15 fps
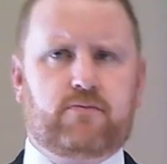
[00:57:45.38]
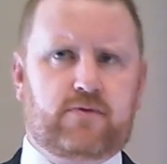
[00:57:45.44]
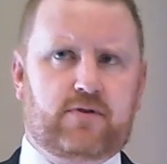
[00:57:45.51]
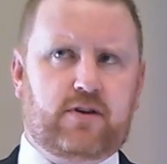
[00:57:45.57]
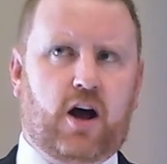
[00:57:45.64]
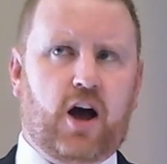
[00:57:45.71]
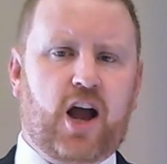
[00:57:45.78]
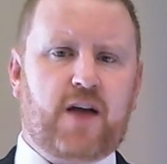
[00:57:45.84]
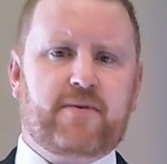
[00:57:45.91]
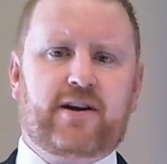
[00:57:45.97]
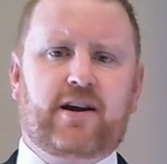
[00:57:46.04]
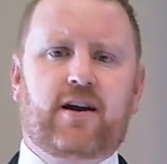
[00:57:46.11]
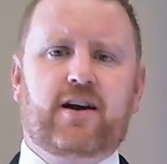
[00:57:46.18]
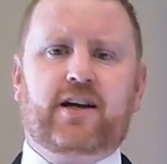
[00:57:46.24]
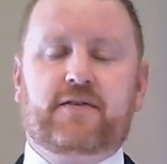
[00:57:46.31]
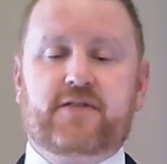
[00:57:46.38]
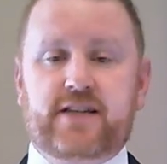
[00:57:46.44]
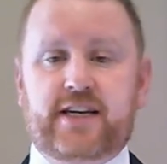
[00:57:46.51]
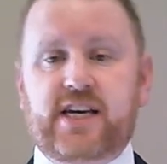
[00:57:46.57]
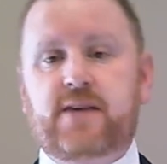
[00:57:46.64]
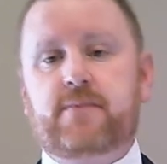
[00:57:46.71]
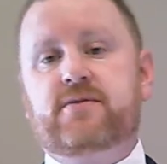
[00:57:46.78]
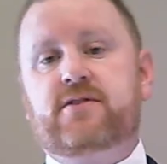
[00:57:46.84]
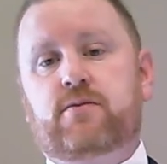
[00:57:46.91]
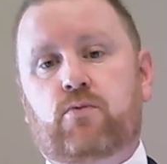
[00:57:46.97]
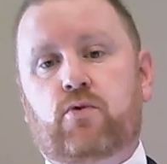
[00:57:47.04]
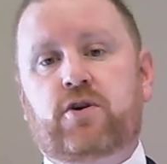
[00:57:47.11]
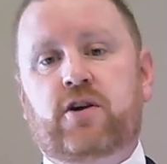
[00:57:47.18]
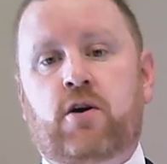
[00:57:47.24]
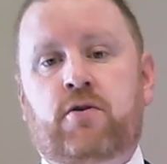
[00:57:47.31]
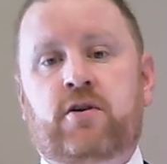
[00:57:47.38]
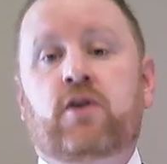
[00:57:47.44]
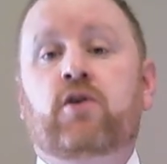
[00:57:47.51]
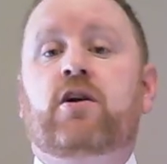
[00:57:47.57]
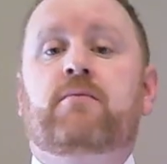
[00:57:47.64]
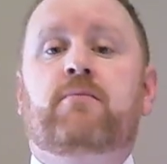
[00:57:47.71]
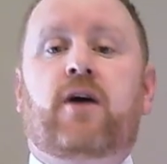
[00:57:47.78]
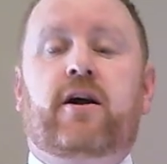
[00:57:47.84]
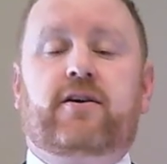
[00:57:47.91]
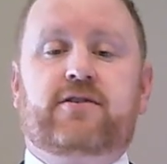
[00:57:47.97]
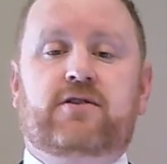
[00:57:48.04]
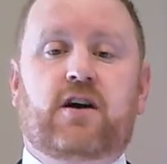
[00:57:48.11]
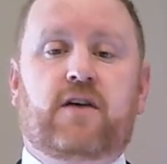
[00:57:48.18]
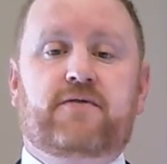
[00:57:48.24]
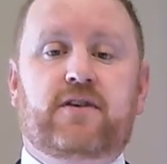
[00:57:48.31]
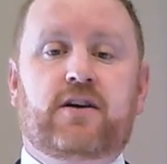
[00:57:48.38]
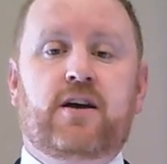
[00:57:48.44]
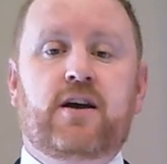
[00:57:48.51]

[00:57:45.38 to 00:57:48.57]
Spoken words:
the hybrid learning of Teams and OneNote and other Microsoft